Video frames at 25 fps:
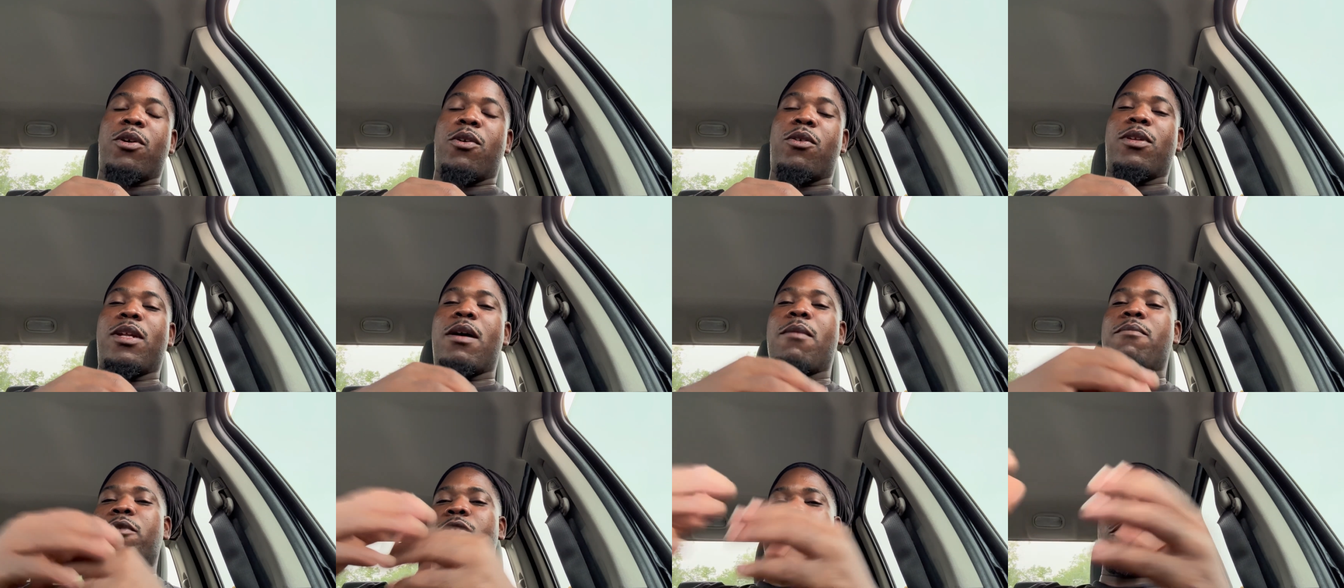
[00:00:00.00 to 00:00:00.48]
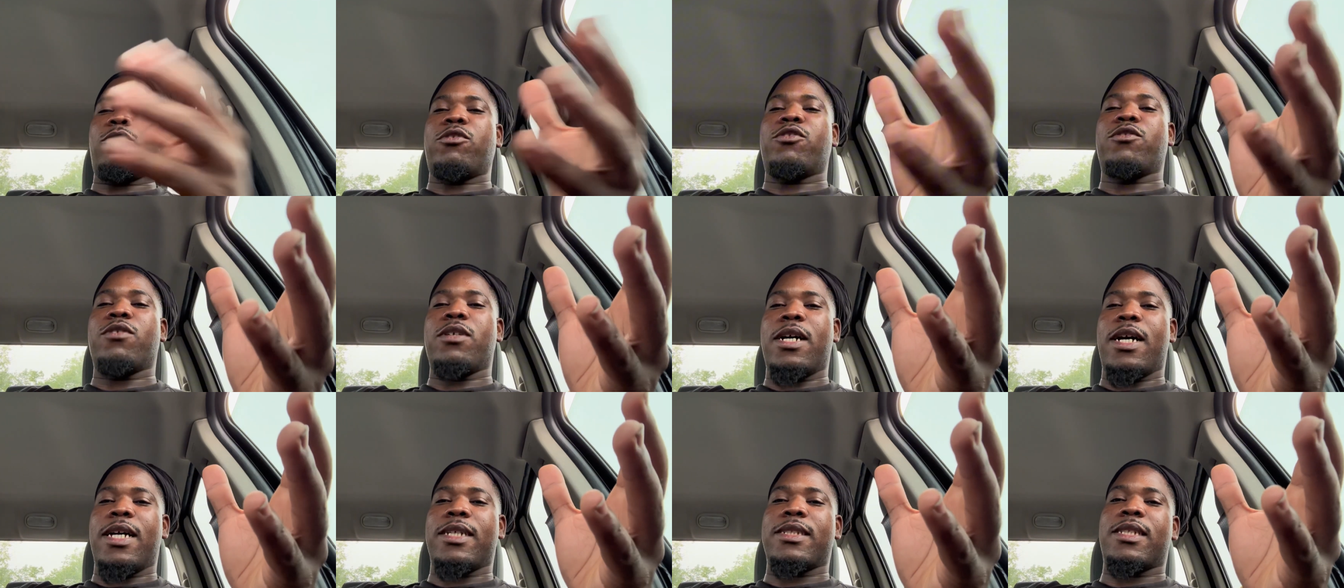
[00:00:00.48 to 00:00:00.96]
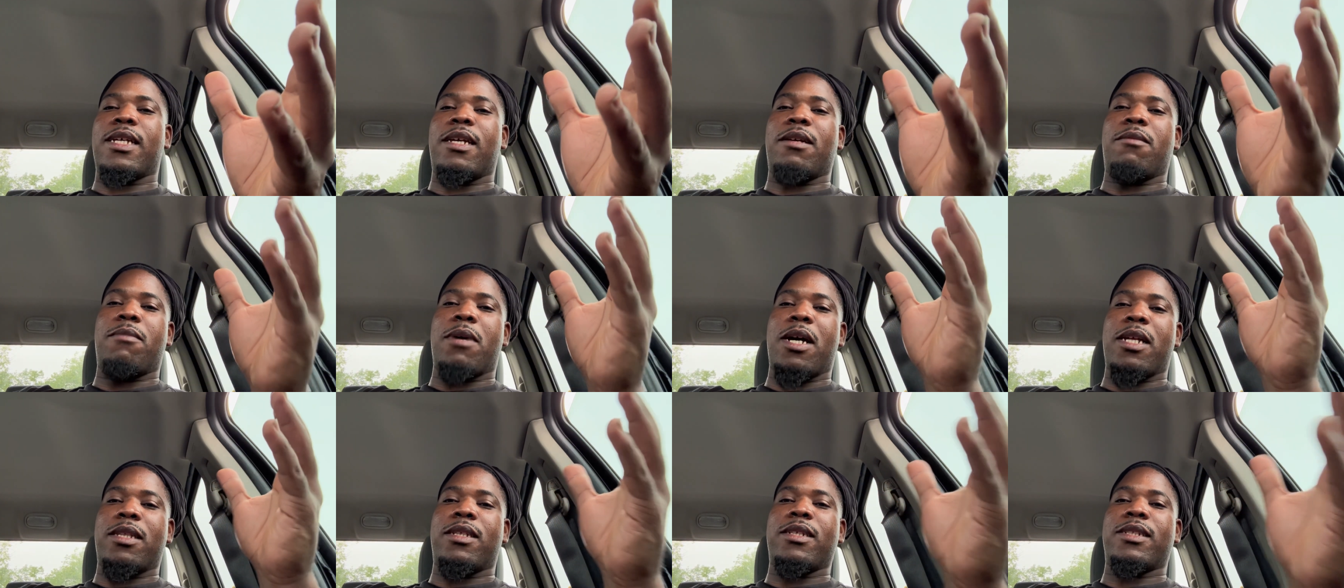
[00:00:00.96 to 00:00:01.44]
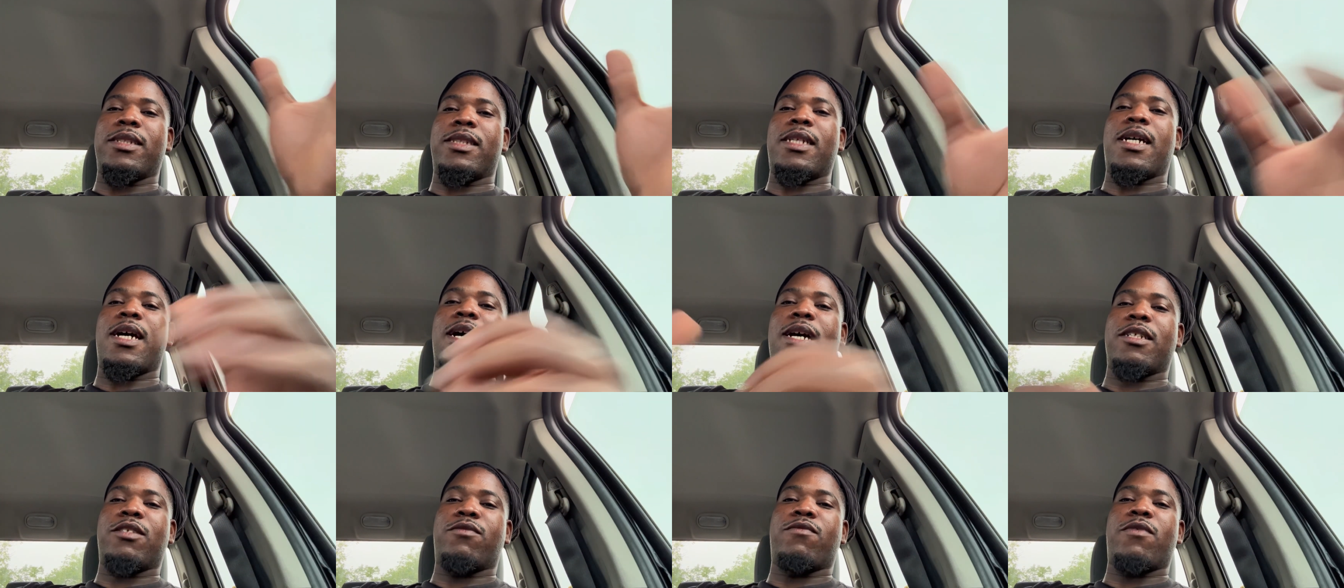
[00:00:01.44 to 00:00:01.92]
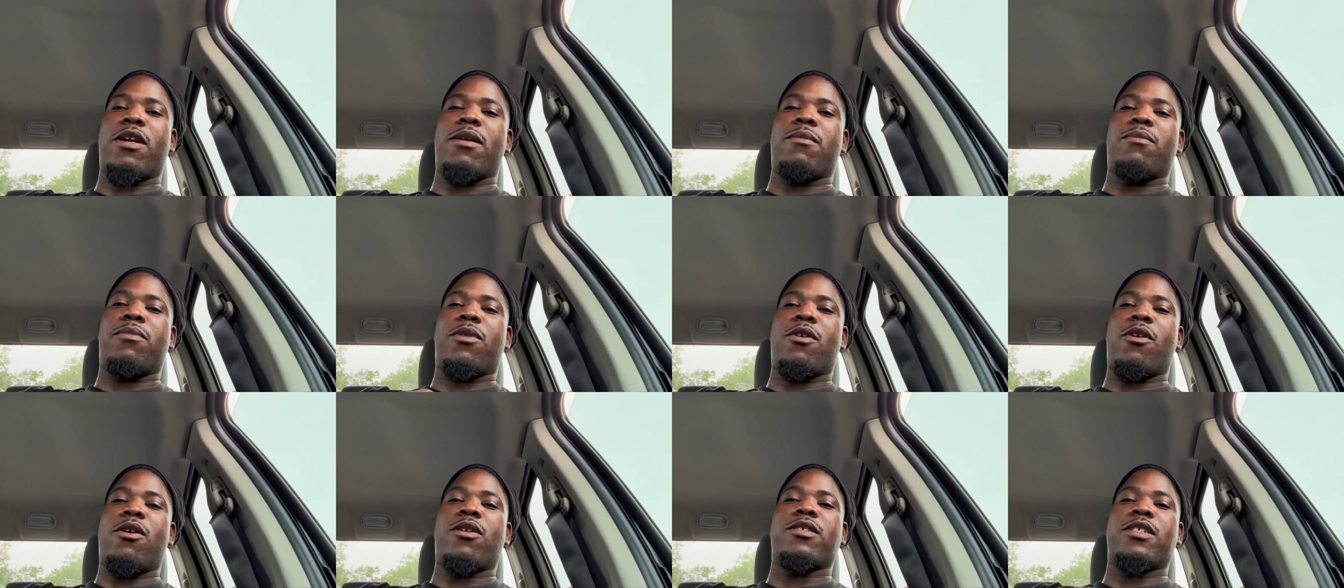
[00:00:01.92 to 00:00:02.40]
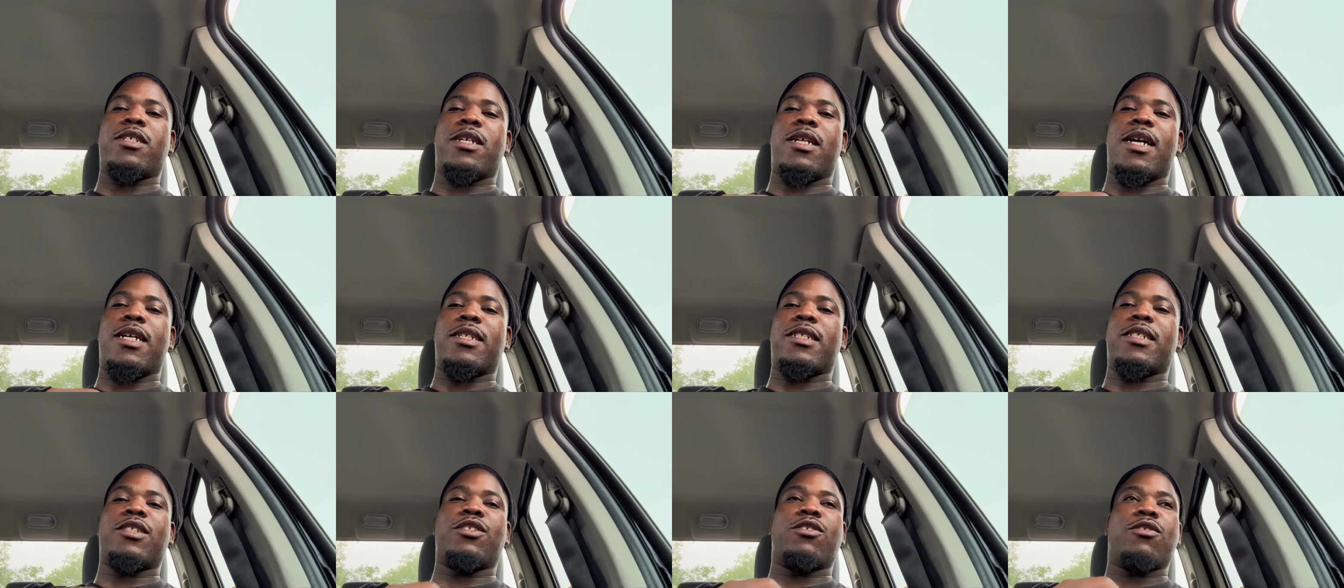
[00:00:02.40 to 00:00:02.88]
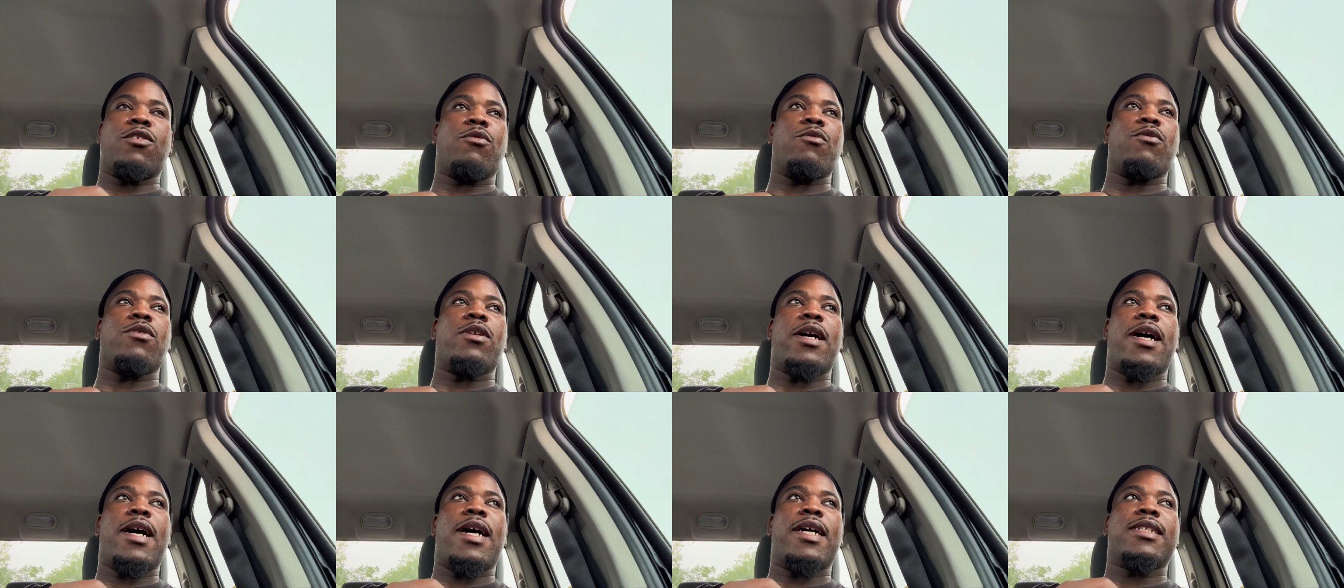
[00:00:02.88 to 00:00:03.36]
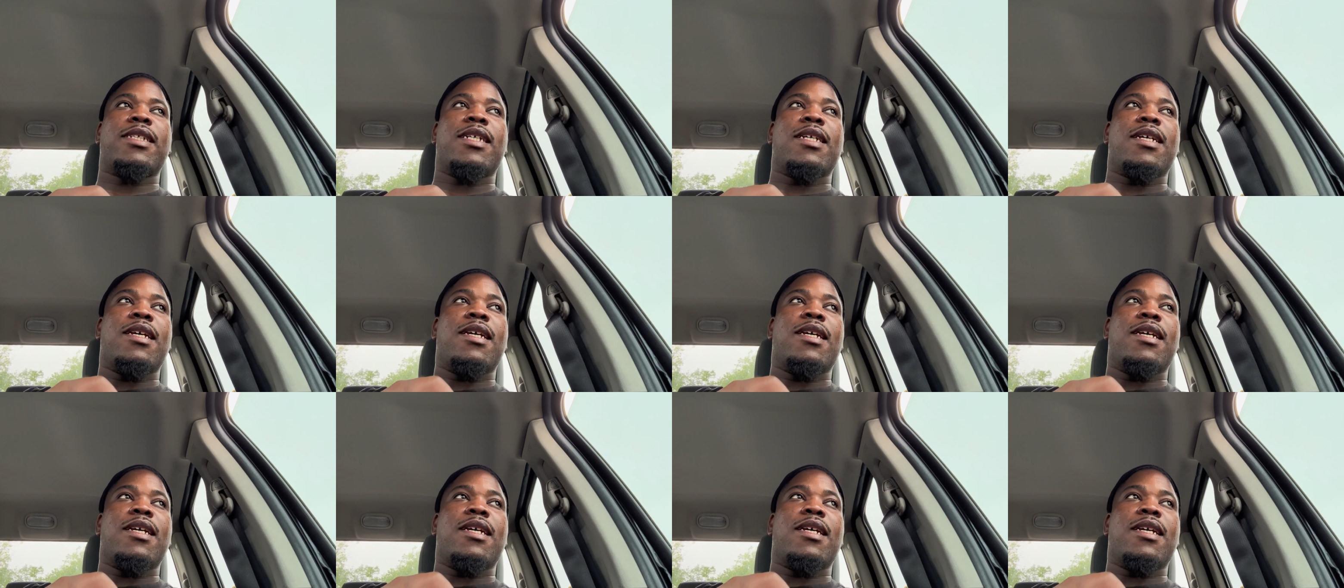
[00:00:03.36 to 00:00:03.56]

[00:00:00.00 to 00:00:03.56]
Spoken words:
Let me know what you guys think about this Dodge Ram 3rd gen I just showed you guys,